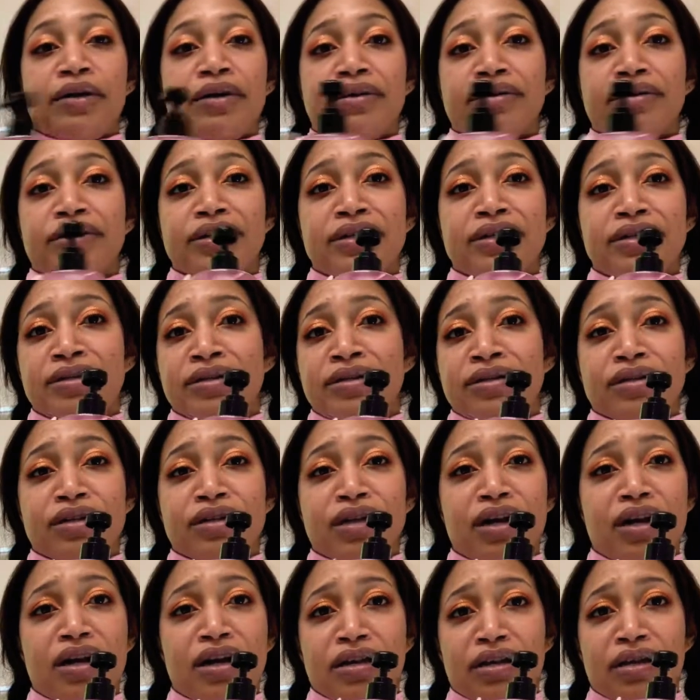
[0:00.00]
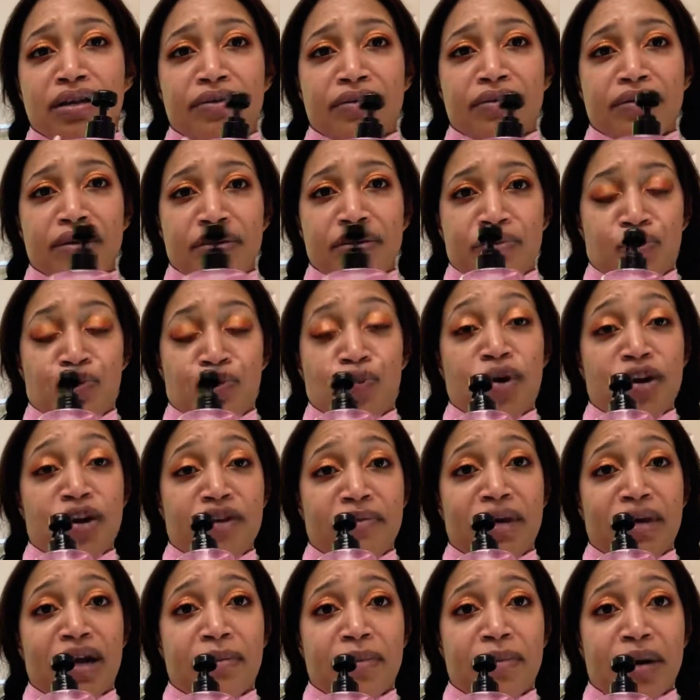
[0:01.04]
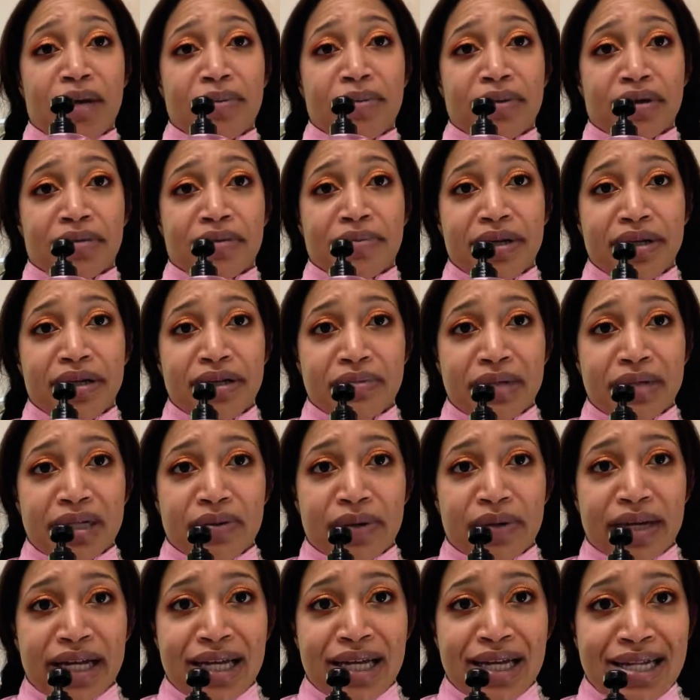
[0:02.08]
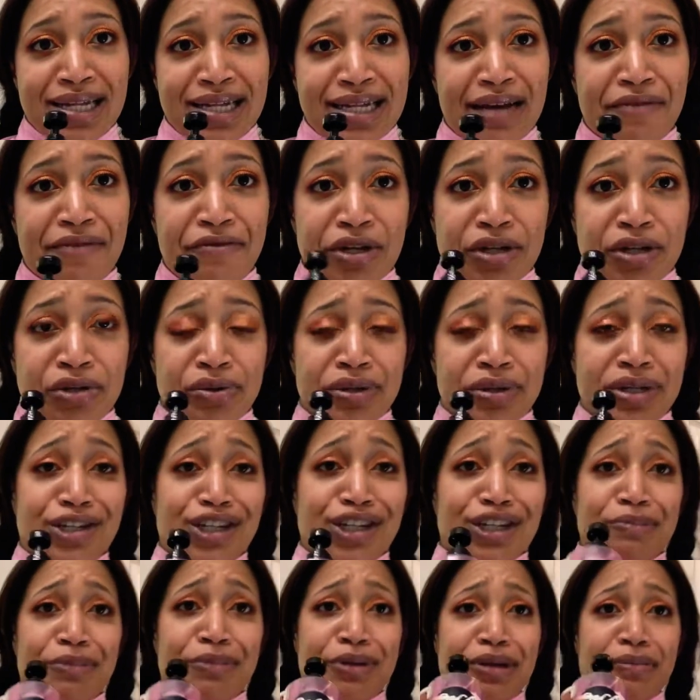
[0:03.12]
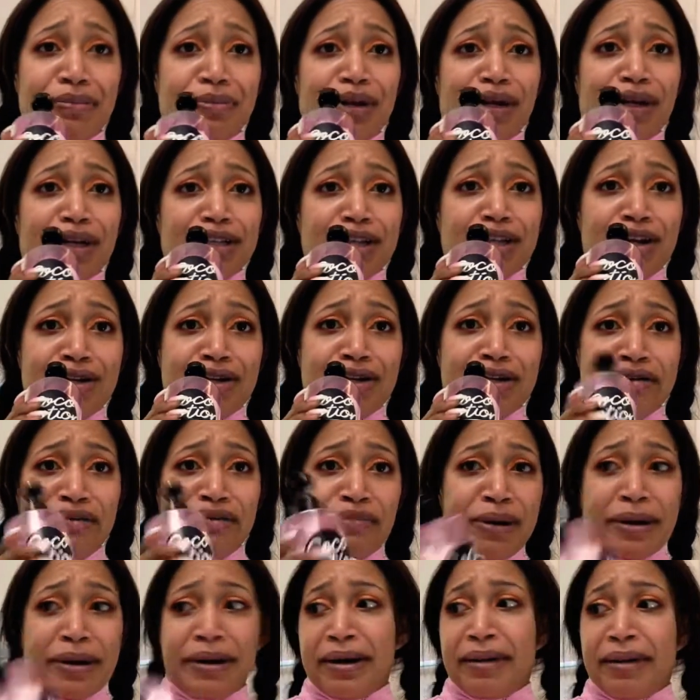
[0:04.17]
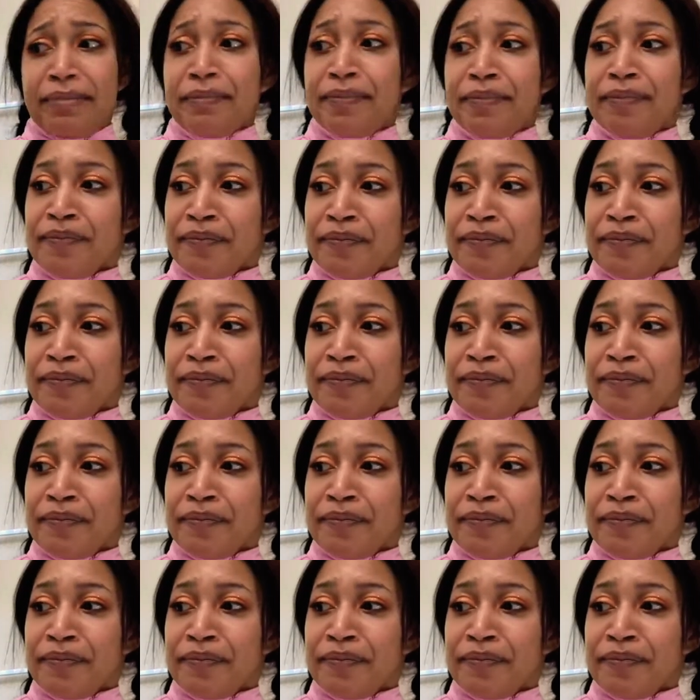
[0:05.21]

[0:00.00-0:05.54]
This, one of my unpopular opinions, by the way, is that Victoria's Secret beauty products are still bomb.